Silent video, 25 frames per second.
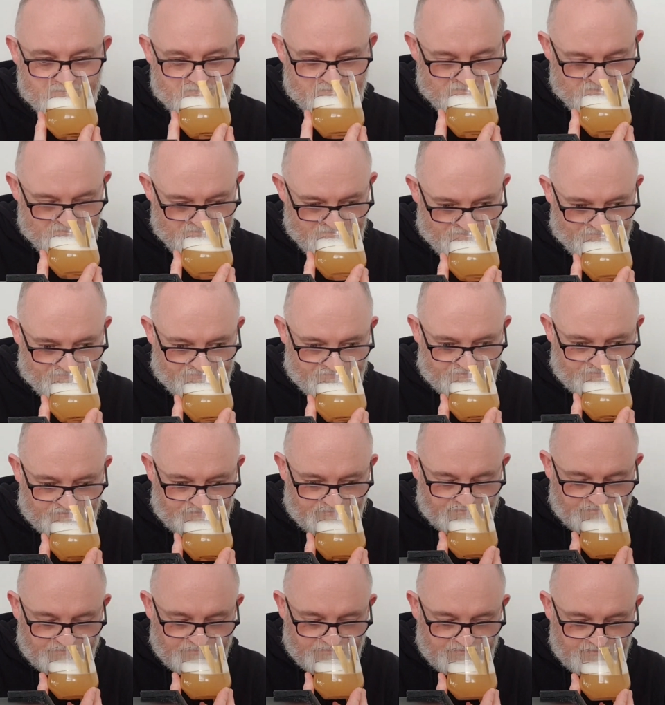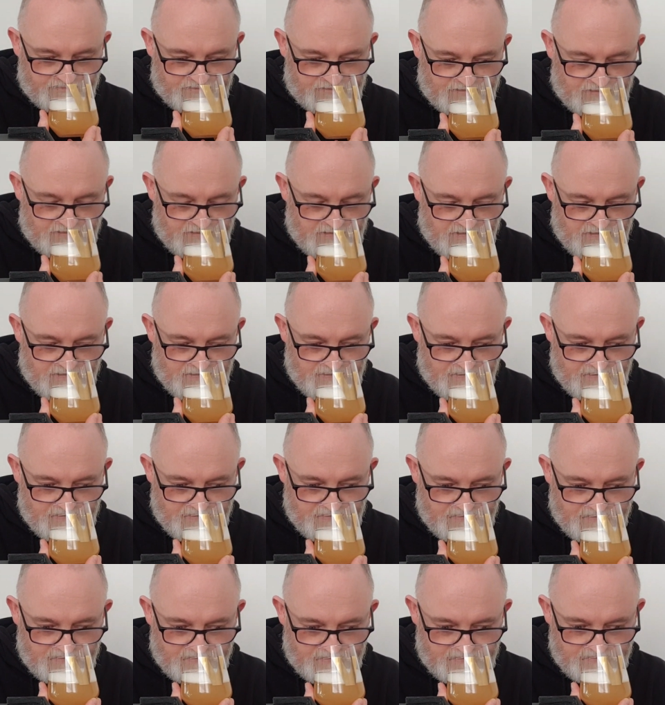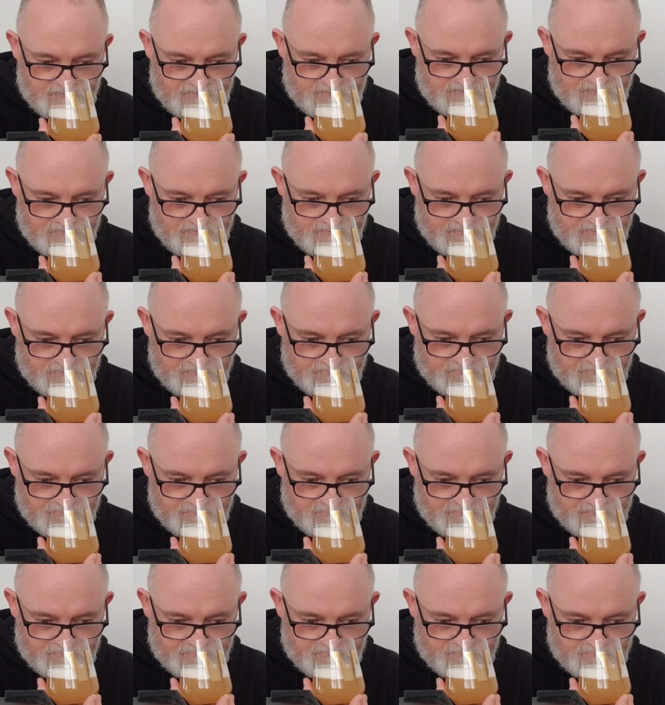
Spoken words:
(no one is talking)